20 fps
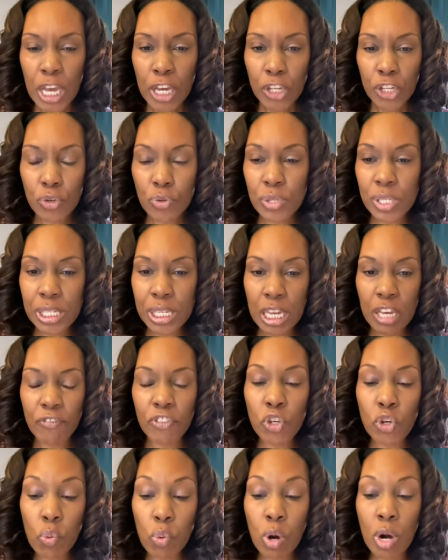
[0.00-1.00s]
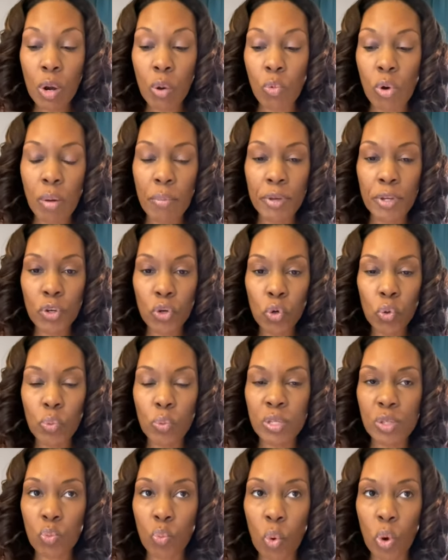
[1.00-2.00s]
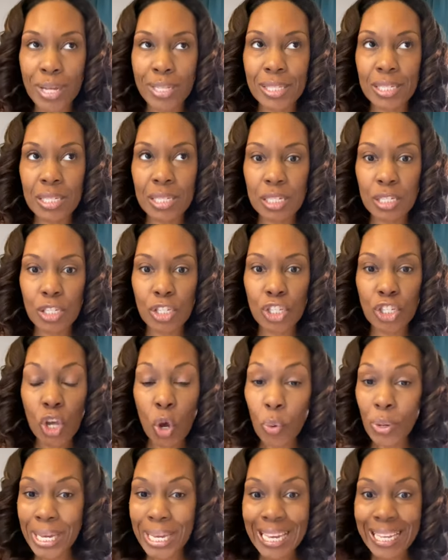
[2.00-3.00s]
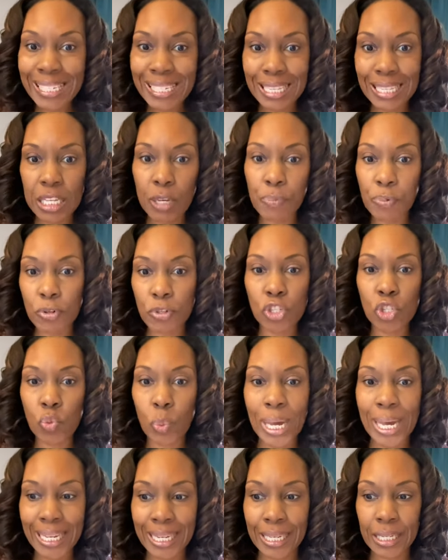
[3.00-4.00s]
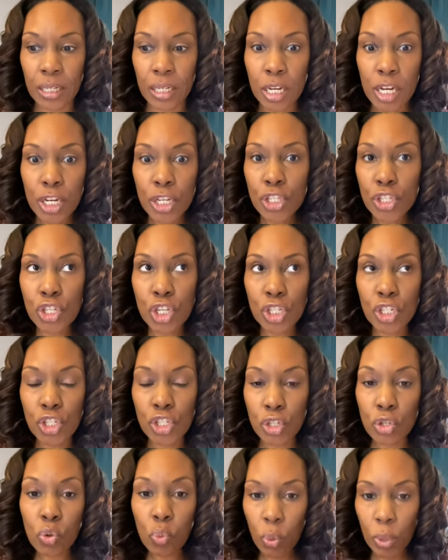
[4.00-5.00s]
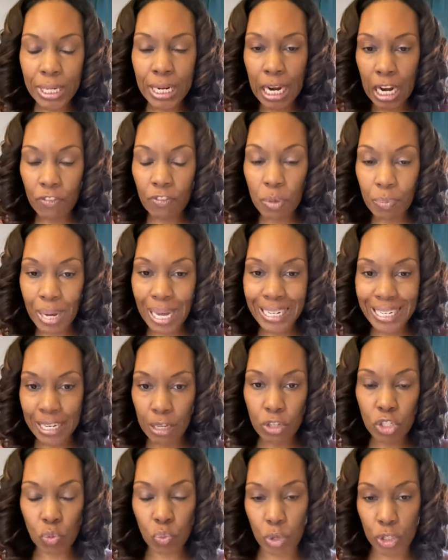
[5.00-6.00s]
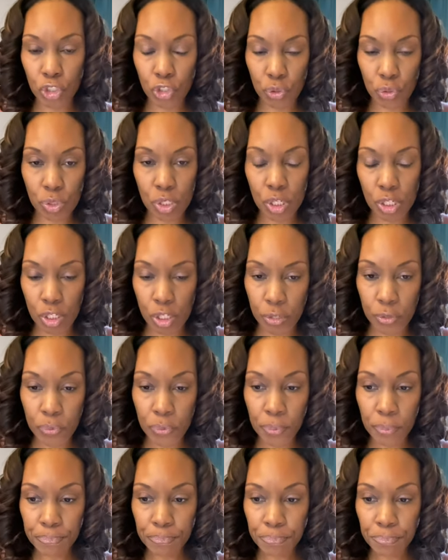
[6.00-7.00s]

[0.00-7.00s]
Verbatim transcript: You see, if you were a woman who was once so easily persuaded to do what everybody else wants you to do,